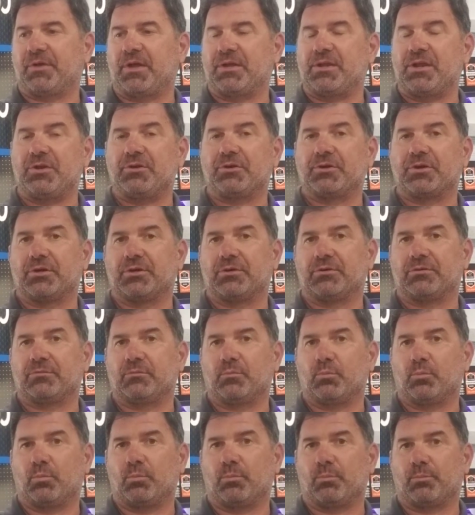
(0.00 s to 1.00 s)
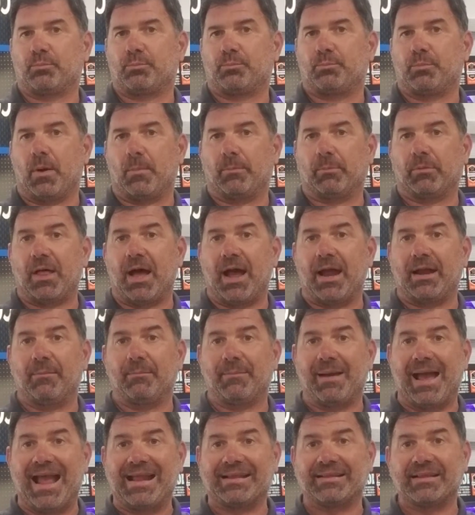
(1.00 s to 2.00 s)
and then you can apply a
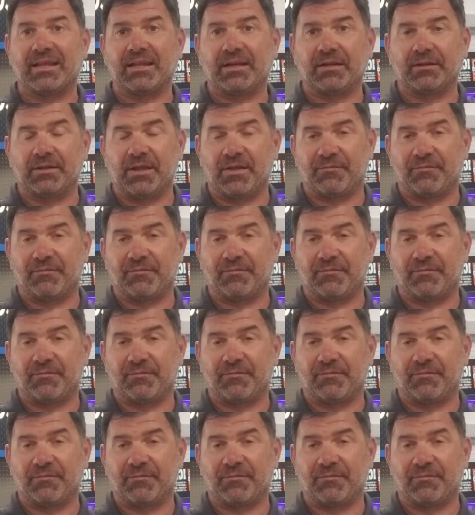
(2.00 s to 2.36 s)
magnet.